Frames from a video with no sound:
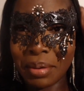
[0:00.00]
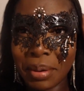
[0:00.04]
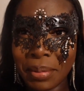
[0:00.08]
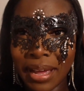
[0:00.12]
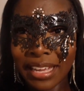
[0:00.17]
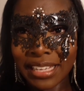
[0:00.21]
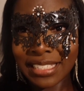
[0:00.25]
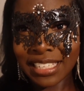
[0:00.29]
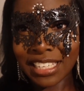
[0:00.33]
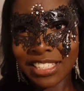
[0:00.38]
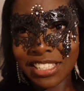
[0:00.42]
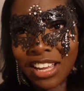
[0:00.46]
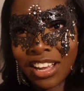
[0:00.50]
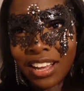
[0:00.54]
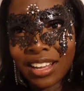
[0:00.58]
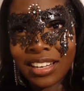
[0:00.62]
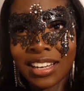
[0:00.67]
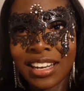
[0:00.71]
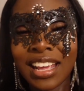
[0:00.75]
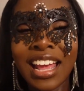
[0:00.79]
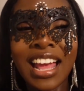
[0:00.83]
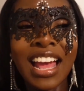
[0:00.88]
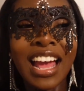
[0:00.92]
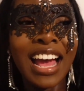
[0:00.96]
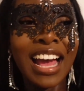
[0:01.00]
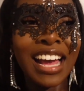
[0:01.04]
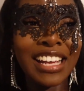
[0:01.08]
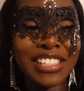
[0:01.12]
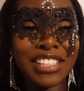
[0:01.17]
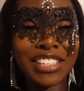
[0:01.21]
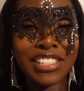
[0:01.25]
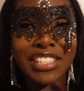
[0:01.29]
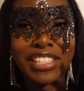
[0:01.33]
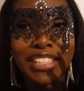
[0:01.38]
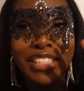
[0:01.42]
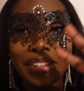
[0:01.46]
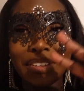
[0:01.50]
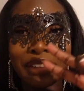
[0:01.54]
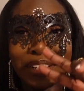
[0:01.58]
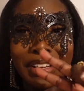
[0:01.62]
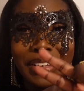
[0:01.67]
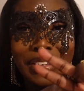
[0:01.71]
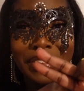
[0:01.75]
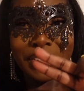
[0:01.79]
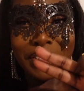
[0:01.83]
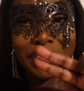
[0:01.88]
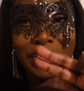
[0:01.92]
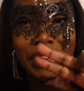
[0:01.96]
my mask is on. I just did the
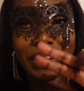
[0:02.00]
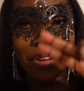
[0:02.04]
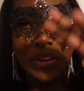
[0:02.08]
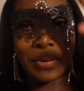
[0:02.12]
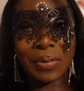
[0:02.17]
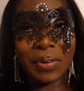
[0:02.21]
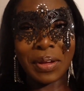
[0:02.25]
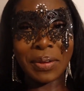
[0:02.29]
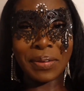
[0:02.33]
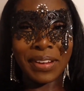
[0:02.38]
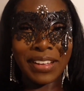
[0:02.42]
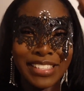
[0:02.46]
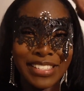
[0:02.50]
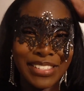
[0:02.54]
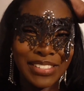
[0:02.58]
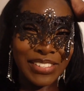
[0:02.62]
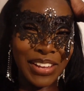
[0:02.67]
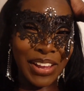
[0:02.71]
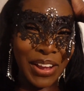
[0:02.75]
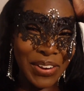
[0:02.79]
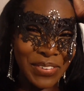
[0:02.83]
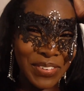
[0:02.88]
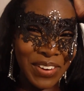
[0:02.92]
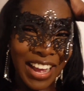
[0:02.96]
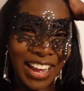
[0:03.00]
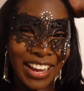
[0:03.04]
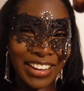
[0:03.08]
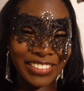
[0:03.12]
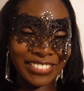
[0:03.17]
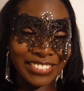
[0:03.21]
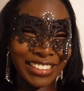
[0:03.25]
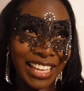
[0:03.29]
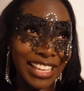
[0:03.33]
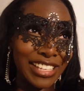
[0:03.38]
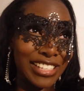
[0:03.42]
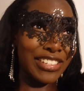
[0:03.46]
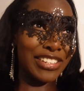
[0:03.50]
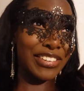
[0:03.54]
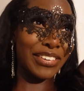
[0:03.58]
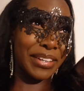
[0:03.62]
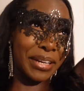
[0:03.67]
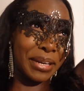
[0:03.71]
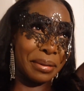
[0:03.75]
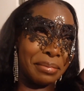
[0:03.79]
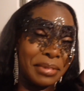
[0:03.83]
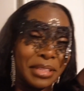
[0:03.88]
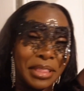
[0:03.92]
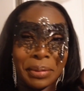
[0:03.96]
two. It went so well. They
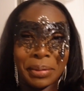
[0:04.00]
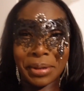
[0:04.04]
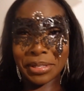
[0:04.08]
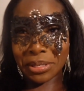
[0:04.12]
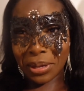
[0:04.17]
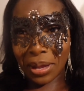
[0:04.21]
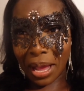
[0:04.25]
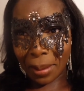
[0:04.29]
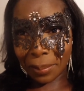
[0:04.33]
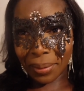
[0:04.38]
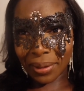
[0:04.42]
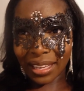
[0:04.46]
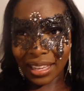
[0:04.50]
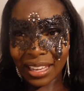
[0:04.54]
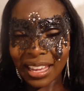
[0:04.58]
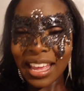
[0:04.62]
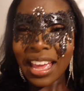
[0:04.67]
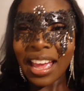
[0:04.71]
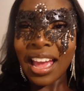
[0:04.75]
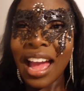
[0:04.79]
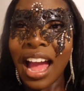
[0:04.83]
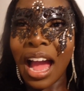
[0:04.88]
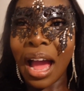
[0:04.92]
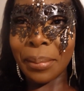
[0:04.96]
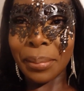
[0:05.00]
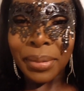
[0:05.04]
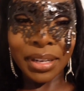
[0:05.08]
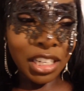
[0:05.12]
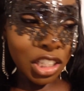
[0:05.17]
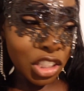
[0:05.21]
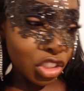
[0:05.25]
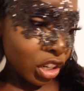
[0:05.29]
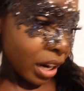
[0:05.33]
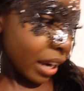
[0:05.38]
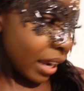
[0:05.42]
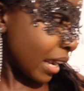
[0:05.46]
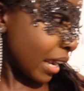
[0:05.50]
screamed. They were so happy. I'm going to try